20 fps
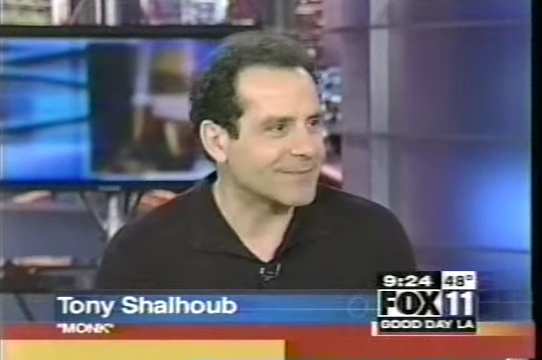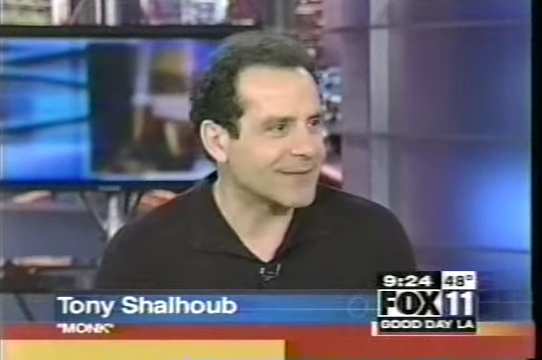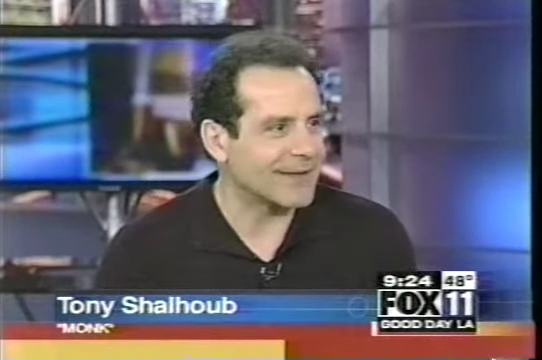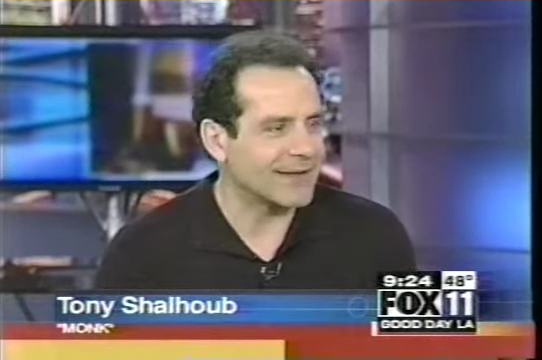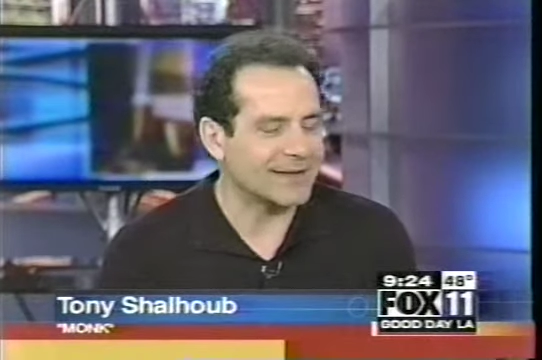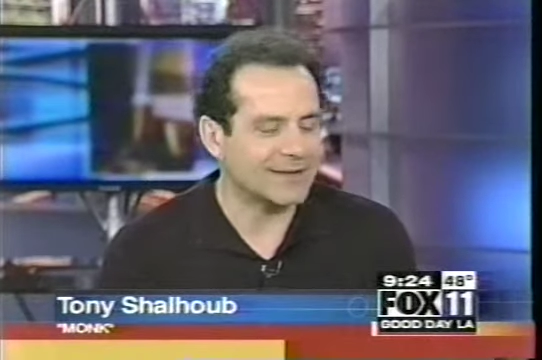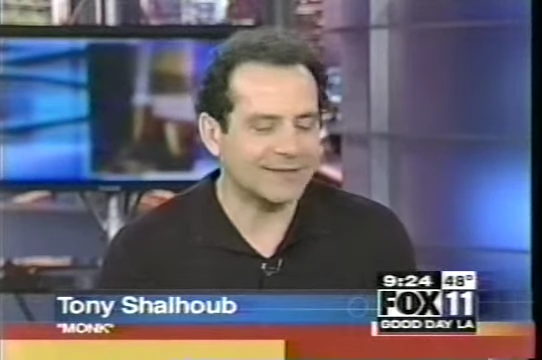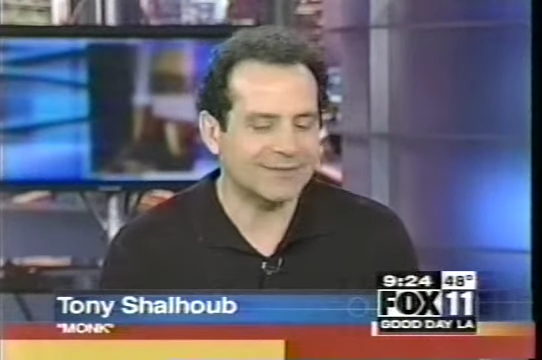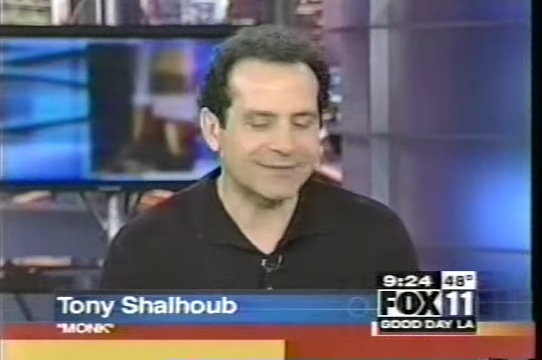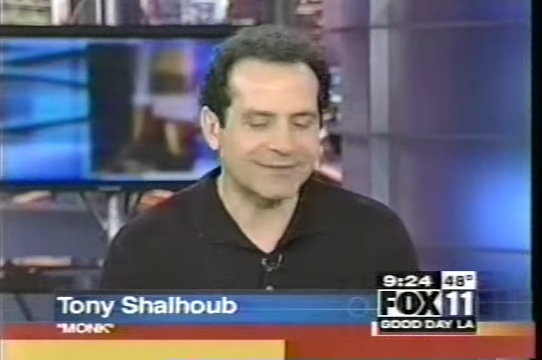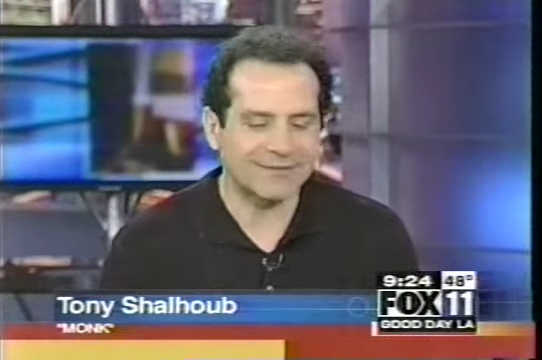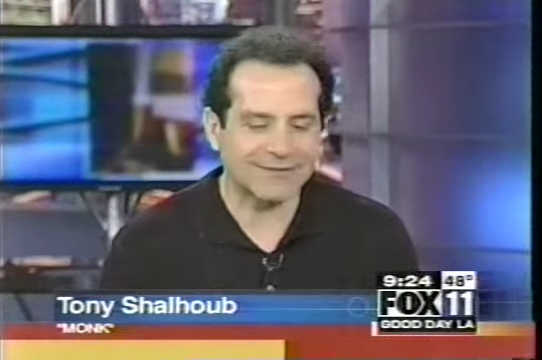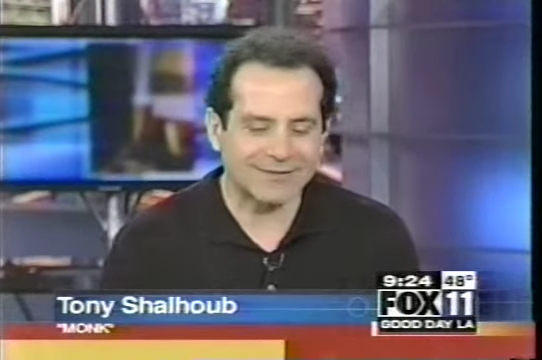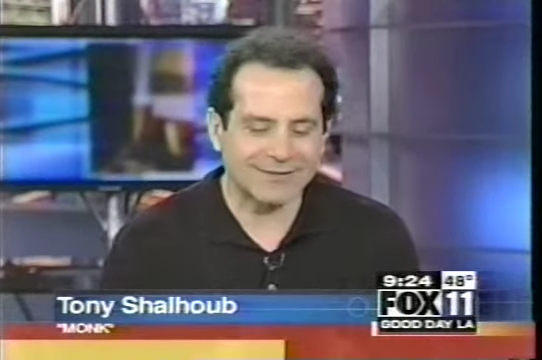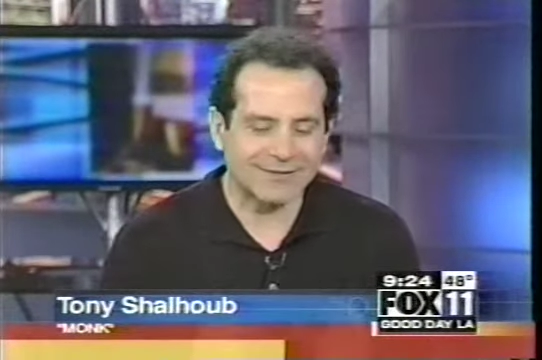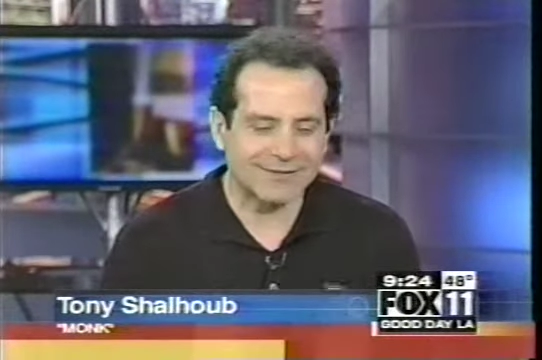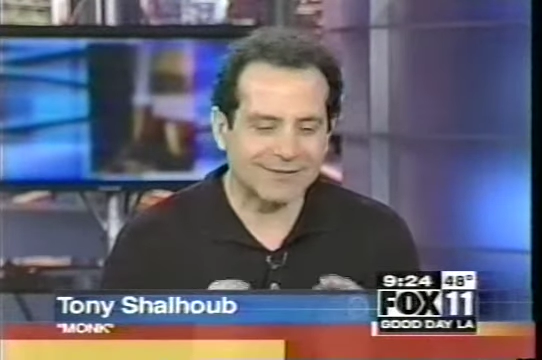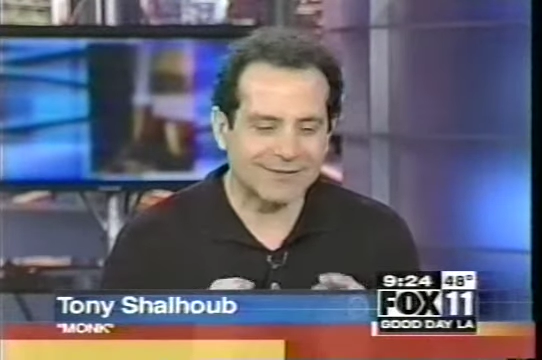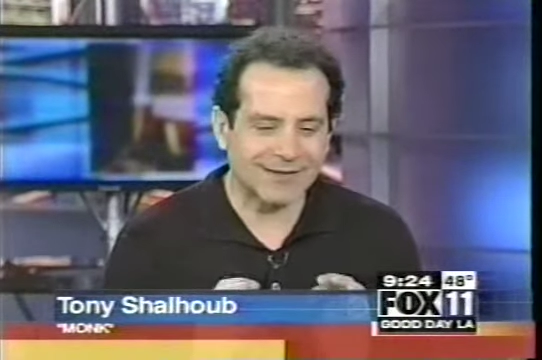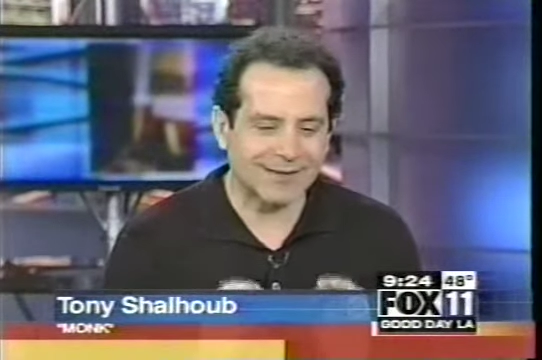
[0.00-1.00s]
and this,
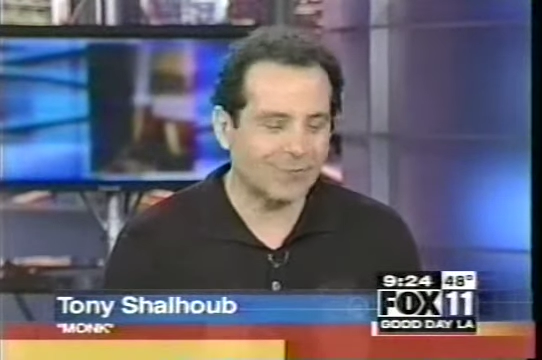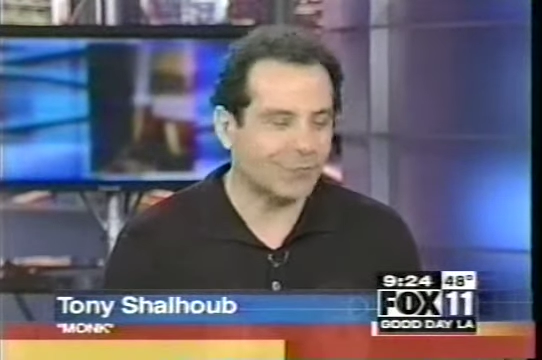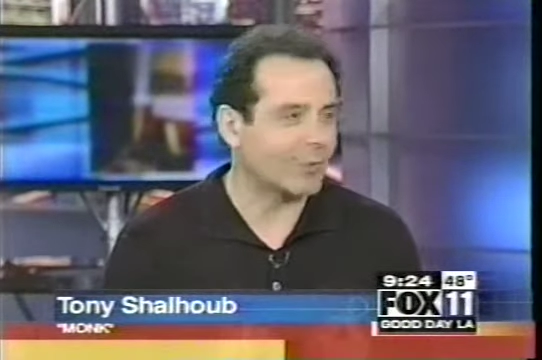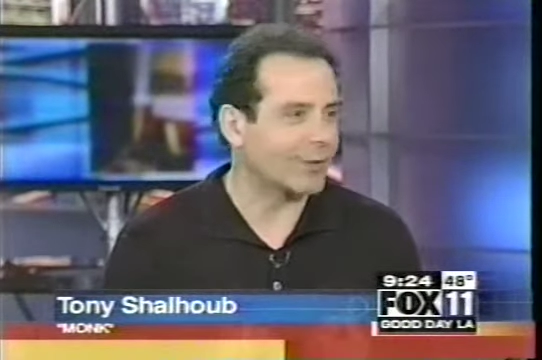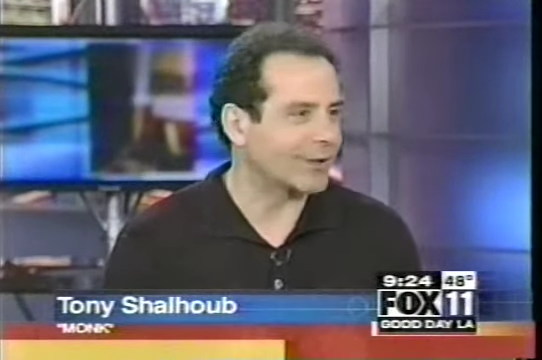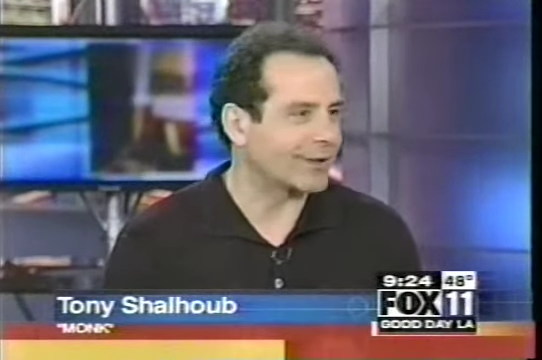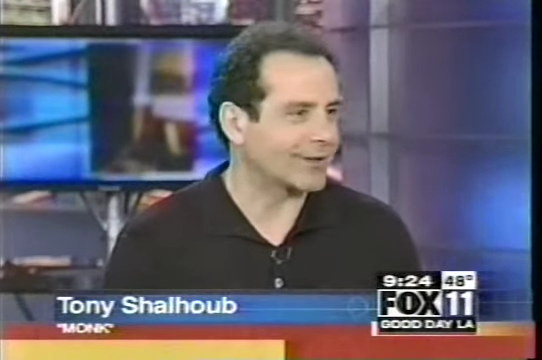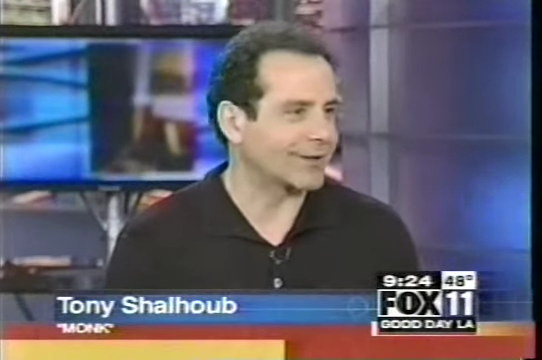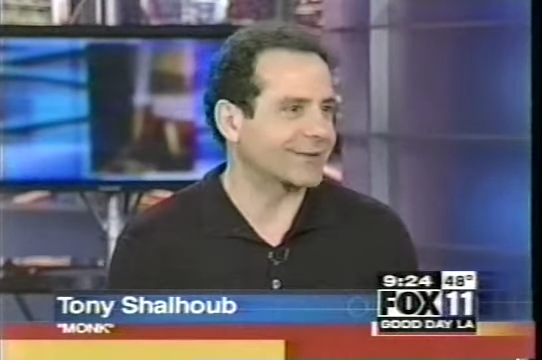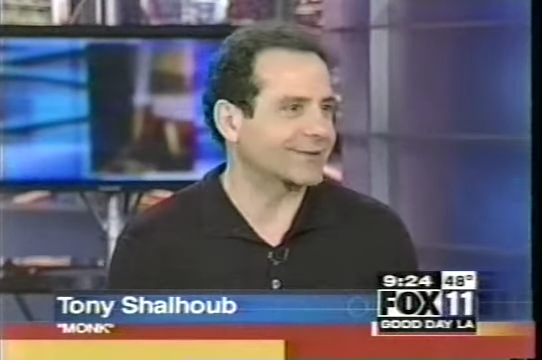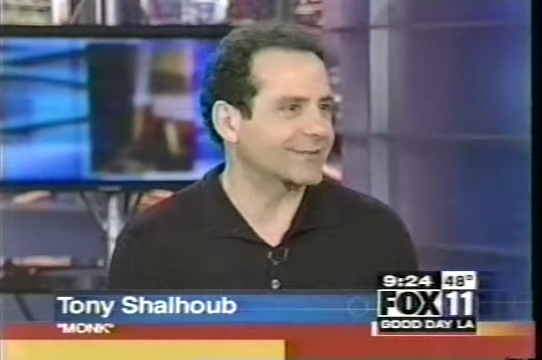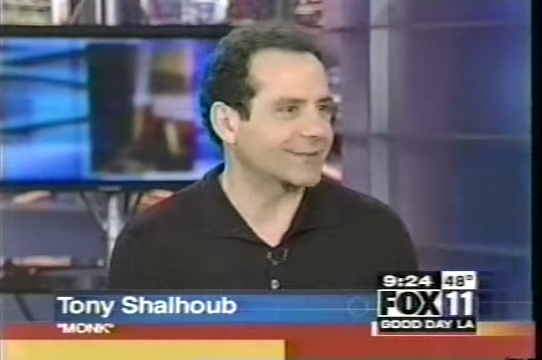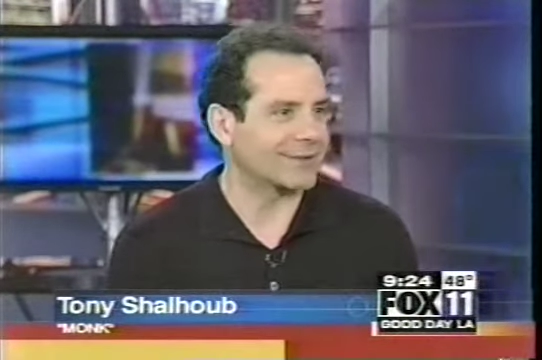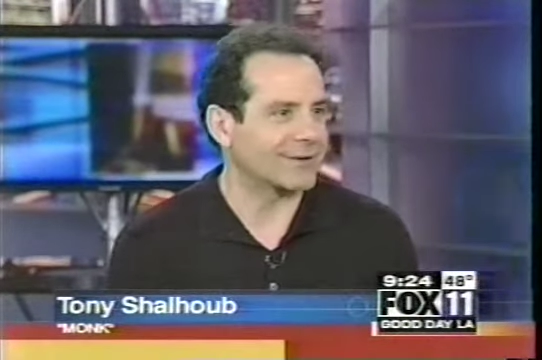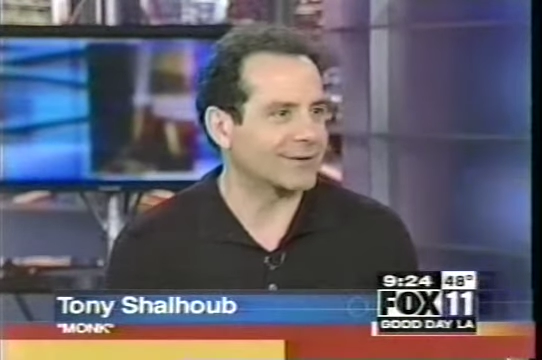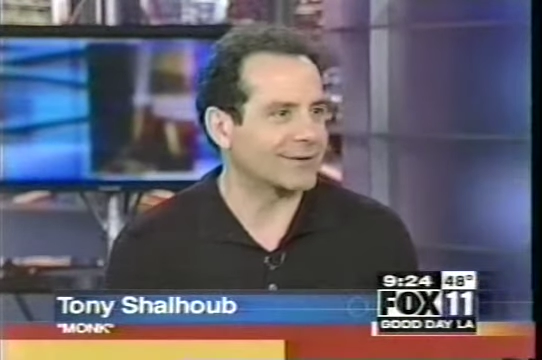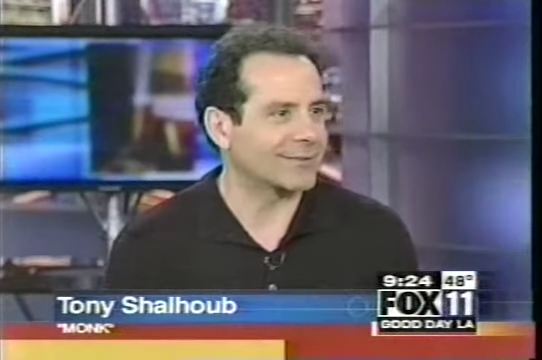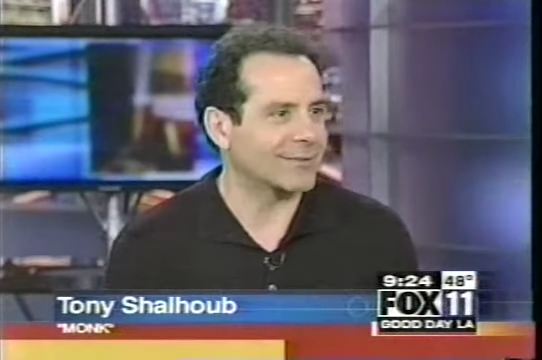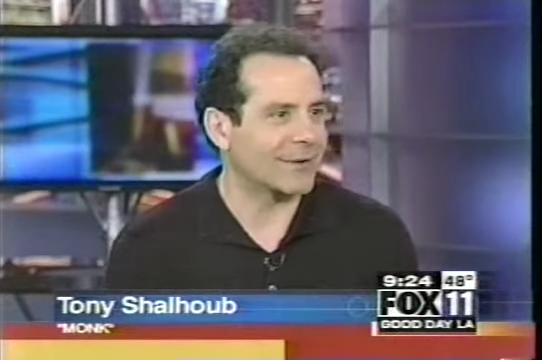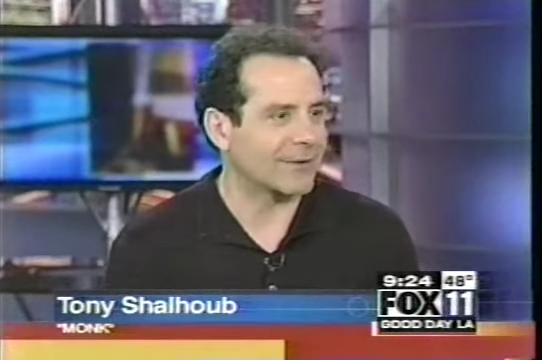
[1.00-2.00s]
it's, I'm really
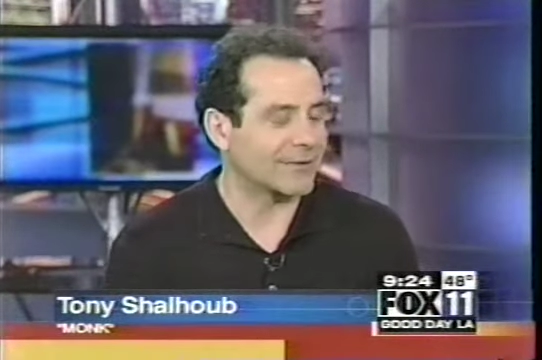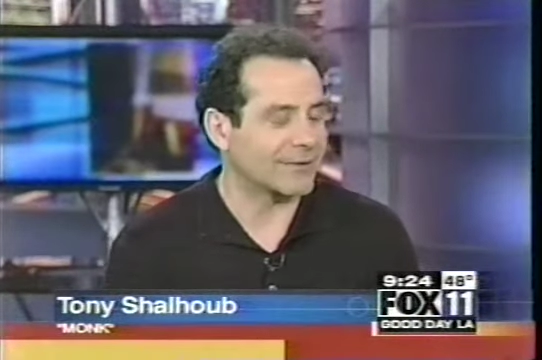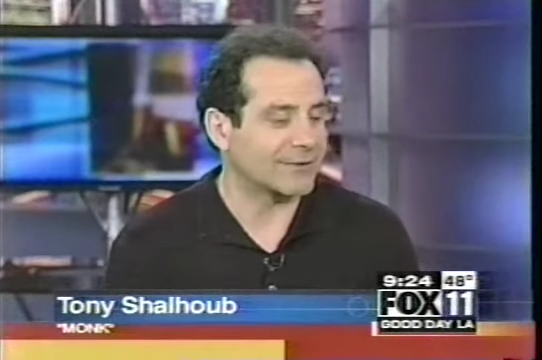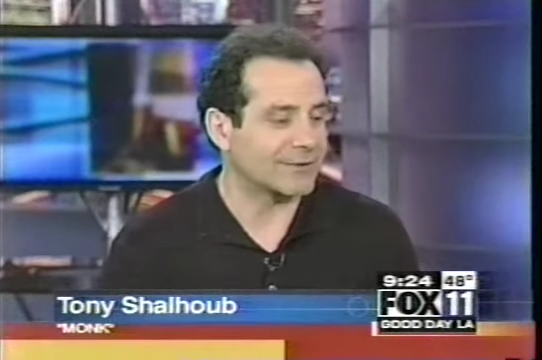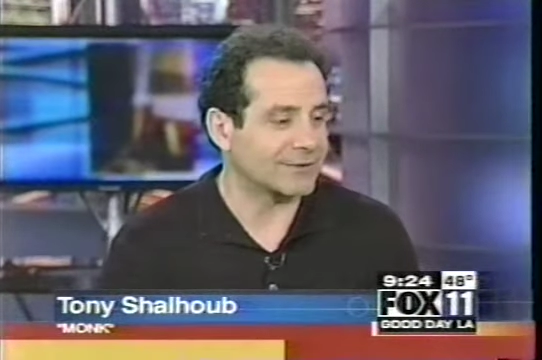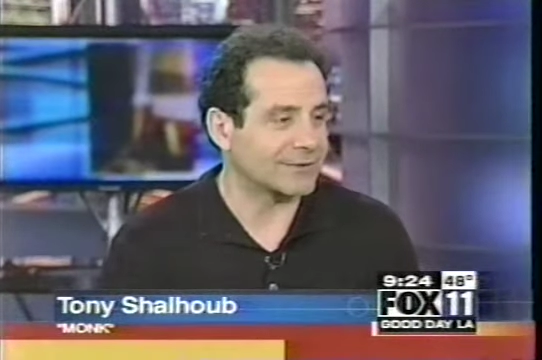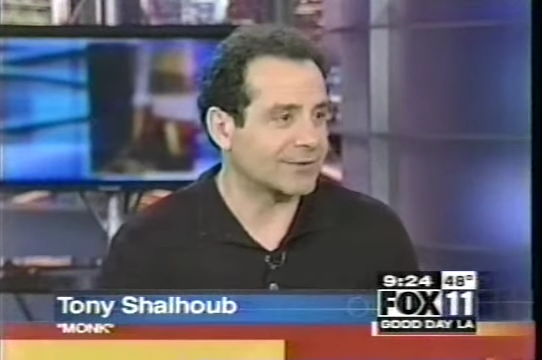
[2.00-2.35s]
excited about this.